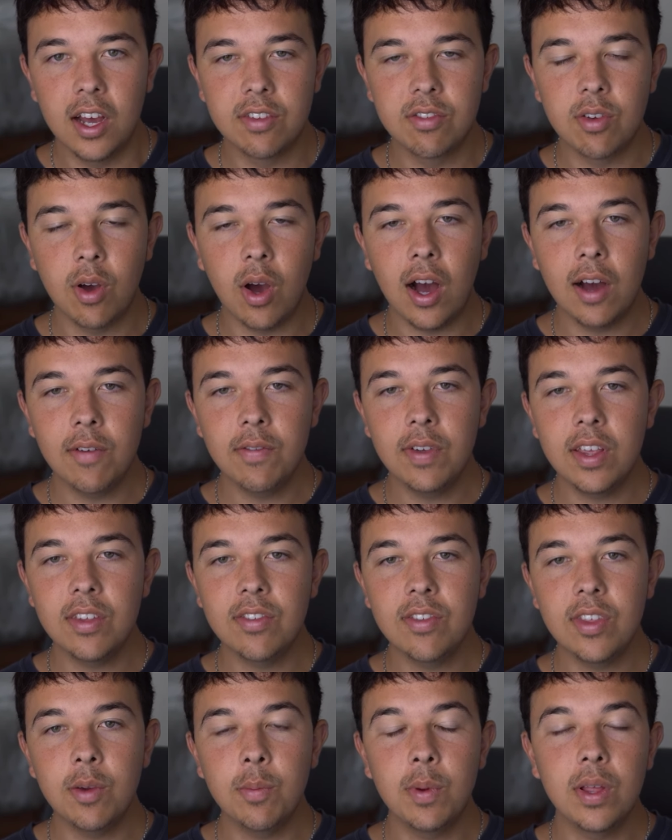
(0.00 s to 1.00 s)
So
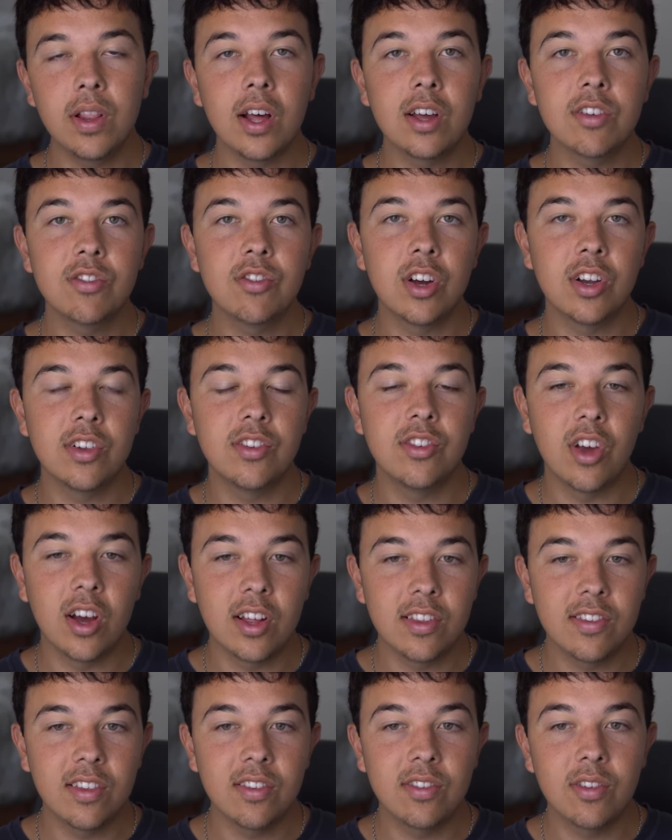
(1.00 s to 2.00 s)
obviously we lost John
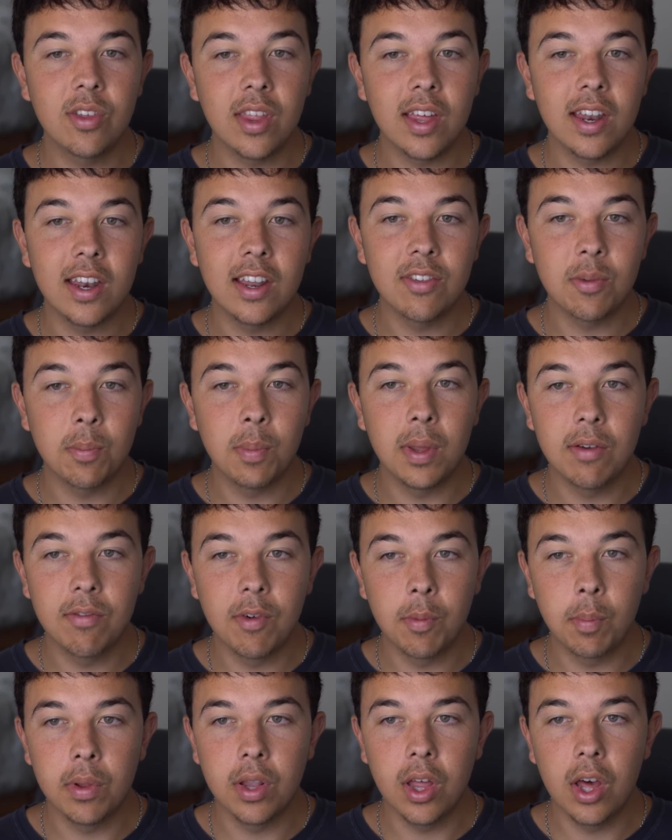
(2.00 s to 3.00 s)
Johnson, so that is a bit
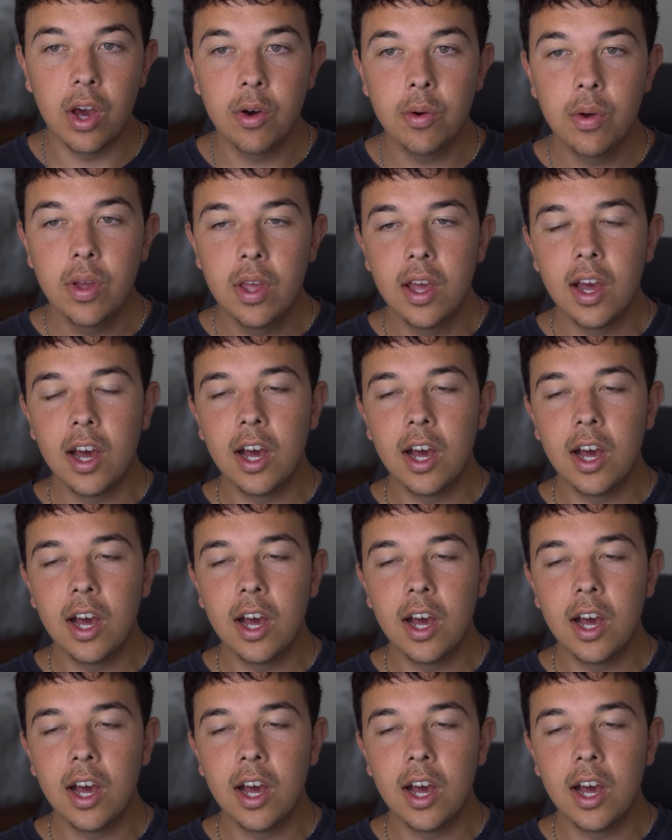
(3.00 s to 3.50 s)
of a blow,